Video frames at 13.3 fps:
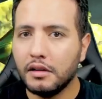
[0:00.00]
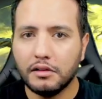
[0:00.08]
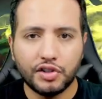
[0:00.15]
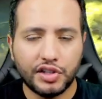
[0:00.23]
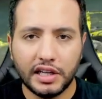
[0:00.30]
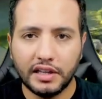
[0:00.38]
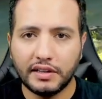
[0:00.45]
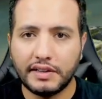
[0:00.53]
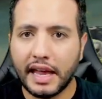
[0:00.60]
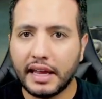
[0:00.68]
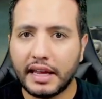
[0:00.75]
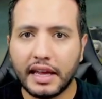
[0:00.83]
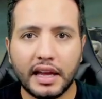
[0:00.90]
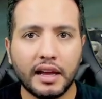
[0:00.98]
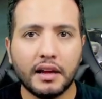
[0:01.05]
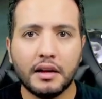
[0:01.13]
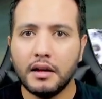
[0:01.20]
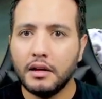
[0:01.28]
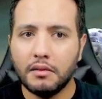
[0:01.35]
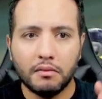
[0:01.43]
shield tanking,
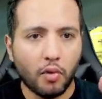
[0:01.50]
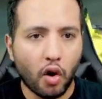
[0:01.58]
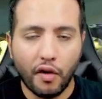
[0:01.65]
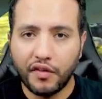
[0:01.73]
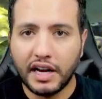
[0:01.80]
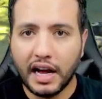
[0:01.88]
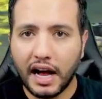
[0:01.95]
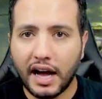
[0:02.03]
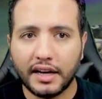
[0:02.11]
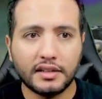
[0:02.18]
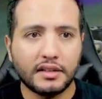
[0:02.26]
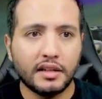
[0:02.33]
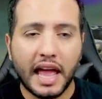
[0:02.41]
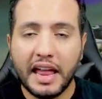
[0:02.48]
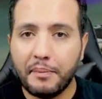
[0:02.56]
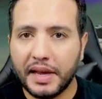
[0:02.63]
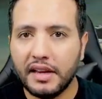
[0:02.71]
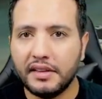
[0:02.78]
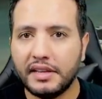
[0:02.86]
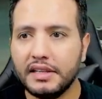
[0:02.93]
overguard,
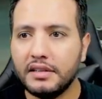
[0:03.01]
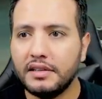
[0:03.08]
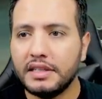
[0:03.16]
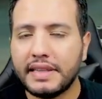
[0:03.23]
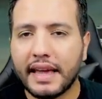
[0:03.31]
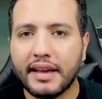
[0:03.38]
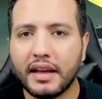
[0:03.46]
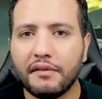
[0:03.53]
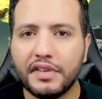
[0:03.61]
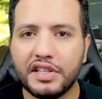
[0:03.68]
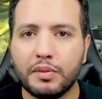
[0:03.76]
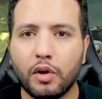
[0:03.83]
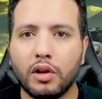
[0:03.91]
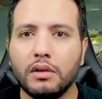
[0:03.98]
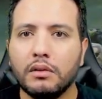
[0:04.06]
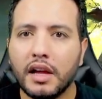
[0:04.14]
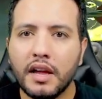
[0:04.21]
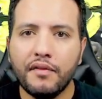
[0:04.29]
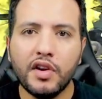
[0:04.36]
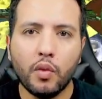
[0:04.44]
abilities, staying invisible.
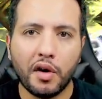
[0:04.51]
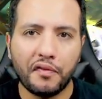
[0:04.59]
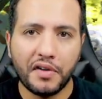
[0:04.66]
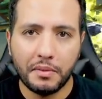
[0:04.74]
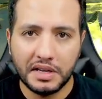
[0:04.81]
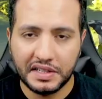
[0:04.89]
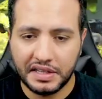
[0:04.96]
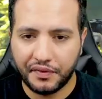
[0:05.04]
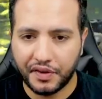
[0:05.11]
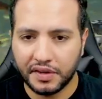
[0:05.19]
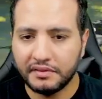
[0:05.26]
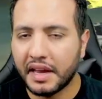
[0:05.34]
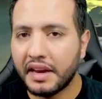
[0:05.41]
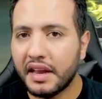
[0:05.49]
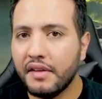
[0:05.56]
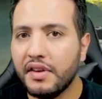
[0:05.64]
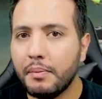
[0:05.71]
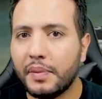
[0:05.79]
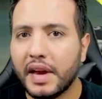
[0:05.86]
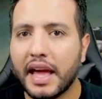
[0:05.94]
Every Warframe is different and every
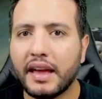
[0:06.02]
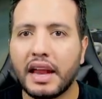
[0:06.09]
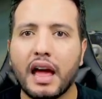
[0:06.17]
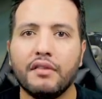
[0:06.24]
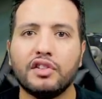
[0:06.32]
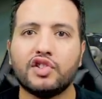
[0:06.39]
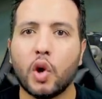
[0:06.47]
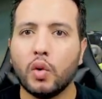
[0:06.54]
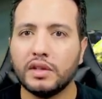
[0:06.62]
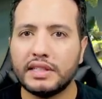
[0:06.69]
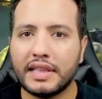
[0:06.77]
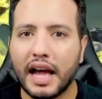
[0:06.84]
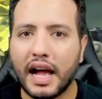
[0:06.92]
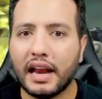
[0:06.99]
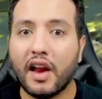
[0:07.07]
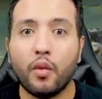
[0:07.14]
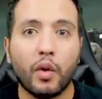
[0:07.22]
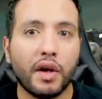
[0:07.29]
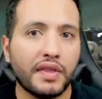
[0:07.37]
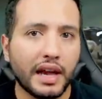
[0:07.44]
player have its own style and
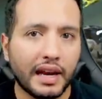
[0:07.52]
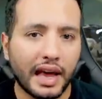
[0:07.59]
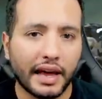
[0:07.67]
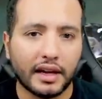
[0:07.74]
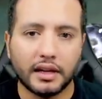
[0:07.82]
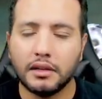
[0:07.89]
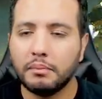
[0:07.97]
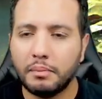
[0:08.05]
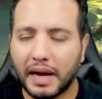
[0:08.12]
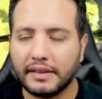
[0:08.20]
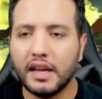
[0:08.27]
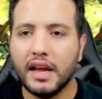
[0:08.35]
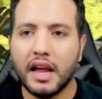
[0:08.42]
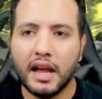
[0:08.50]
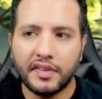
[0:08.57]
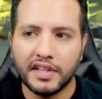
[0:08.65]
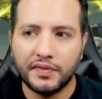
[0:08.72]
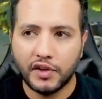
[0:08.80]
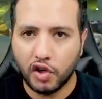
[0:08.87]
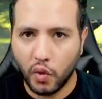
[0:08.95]
what they like. But in this
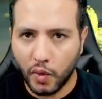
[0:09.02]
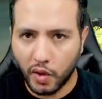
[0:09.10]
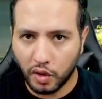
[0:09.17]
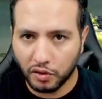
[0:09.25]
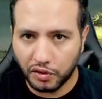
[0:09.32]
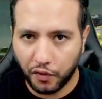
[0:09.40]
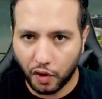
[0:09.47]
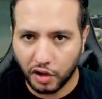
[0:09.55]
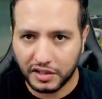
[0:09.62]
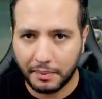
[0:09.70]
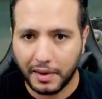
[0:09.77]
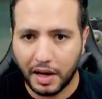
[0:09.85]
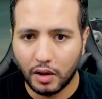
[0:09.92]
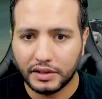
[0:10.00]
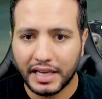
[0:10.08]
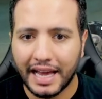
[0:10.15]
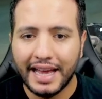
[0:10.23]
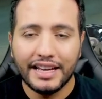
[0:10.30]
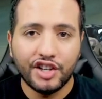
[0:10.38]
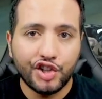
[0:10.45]
video, we're going to focus about
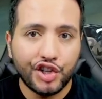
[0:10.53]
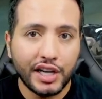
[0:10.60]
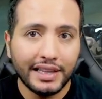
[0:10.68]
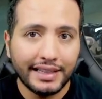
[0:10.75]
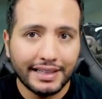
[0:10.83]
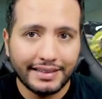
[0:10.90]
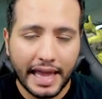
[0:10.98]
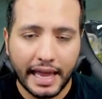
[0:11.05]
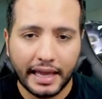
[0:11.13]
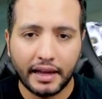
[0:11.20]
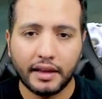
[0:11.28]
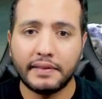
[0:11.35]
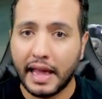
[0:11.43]
shield tanking.